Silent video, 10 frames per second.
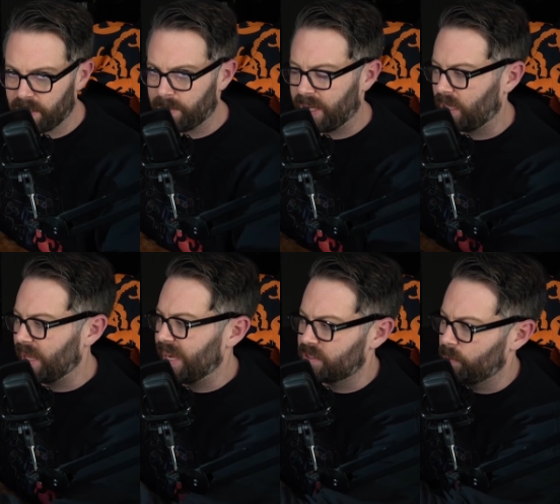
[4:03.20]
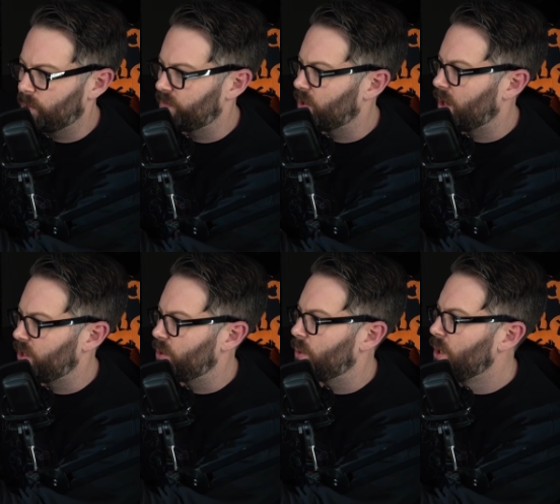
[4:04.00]
them behind glass. We would have gone
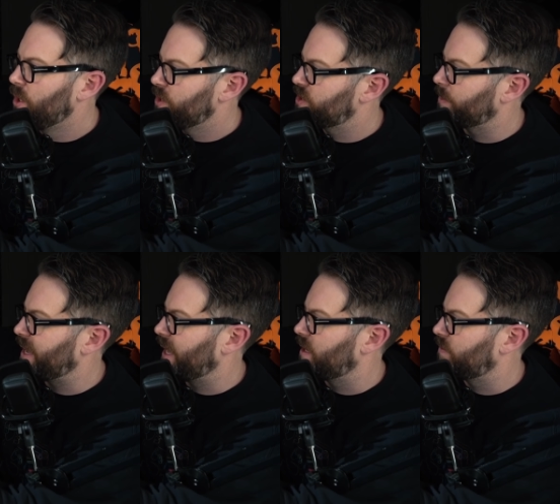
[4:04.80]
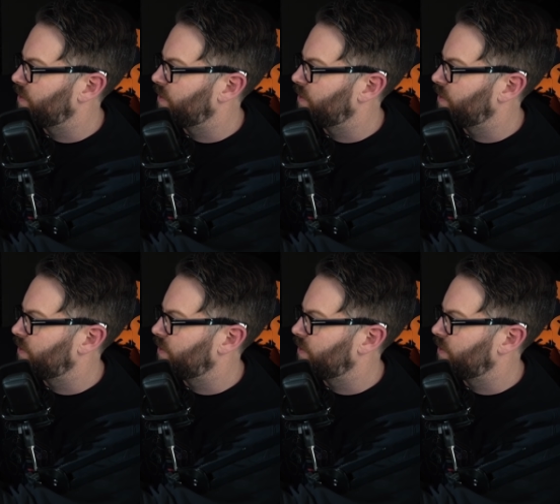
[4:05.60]
to some kind of